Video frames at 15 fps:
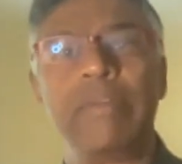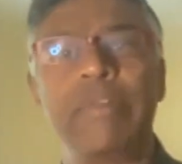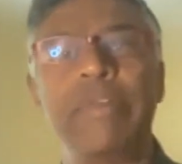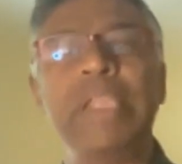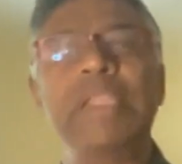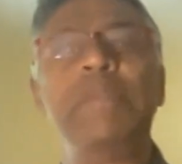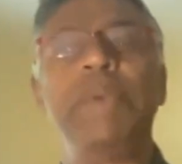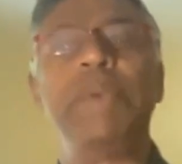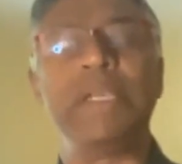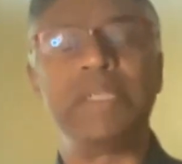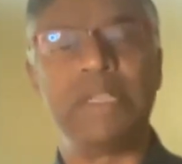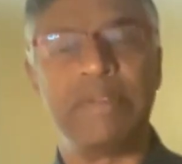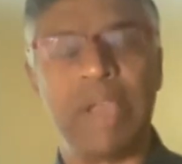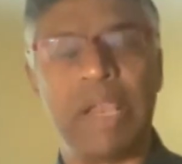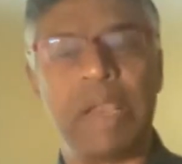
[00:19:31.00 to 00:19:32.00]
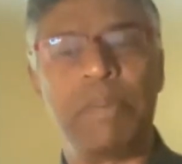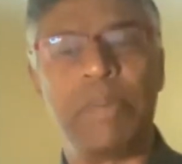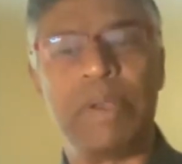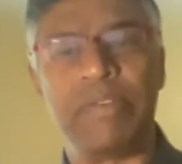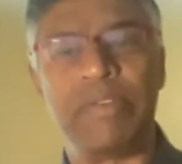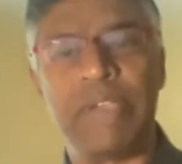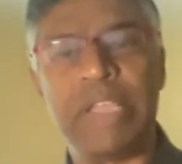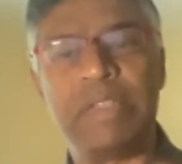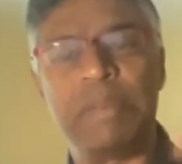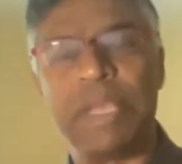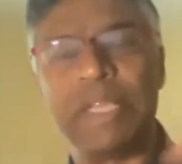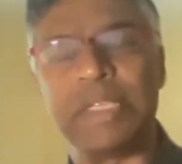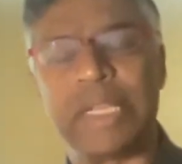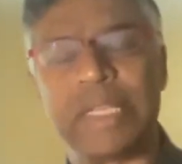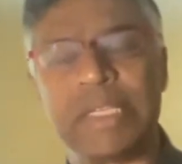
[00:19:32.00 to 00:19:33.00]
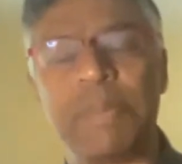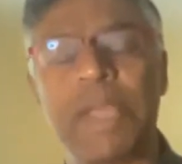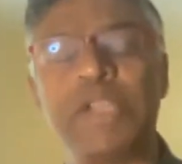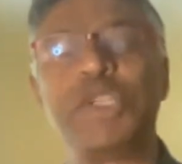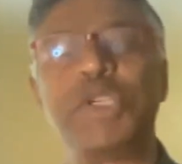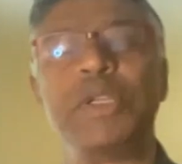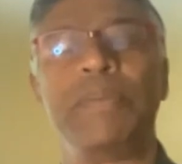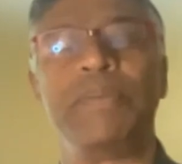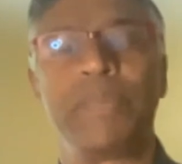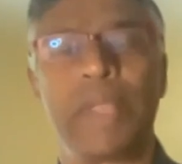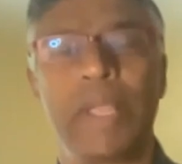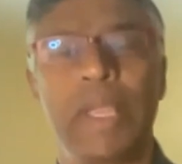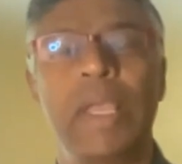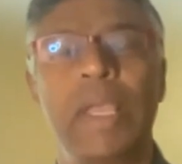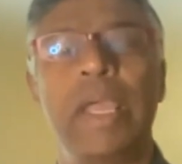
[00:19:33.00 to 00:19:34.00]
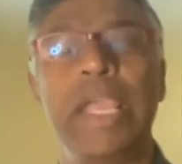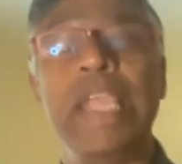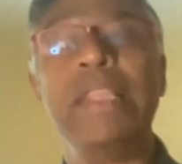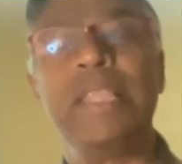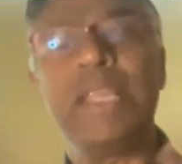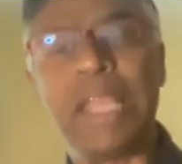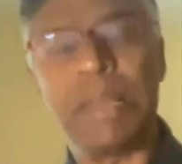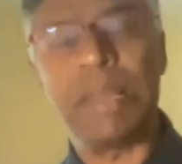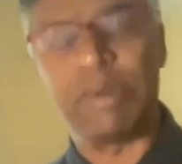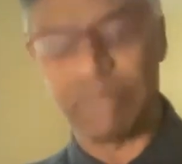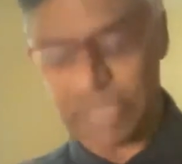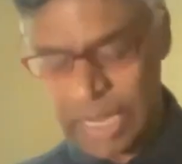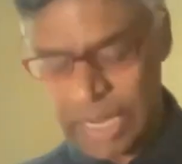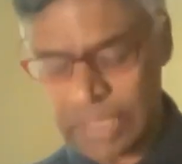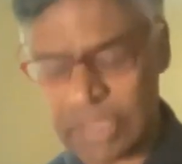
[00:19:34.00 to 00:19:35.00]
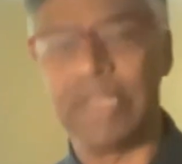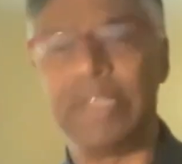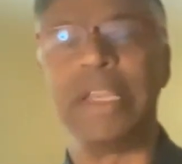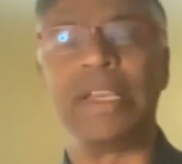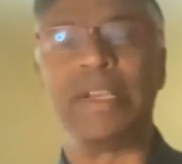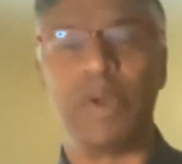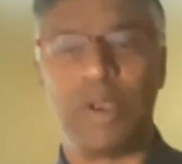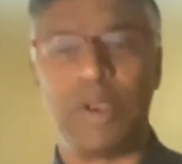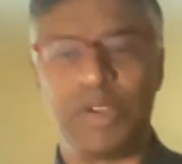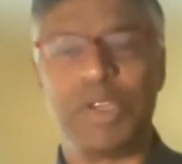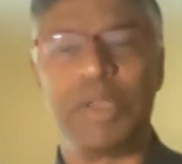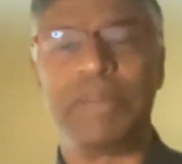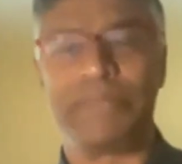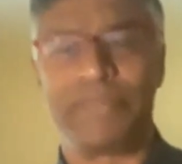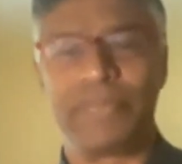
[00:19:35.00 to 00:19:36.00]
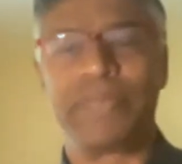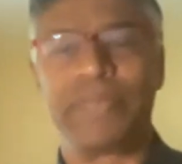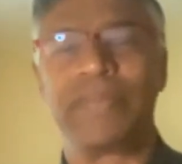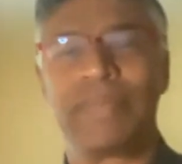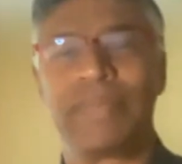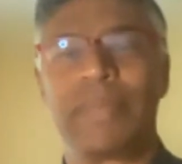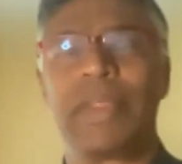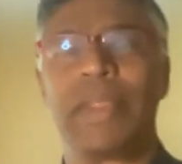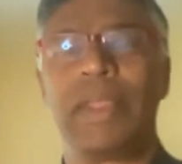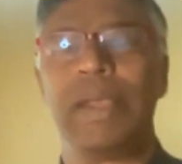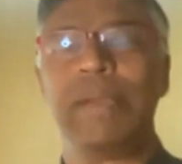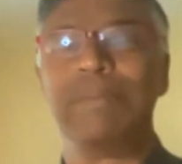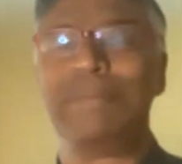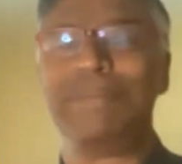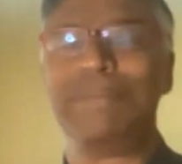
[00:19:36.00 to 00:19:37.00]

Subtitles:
development, faith-based expansion in the name of science and technology. Yeah.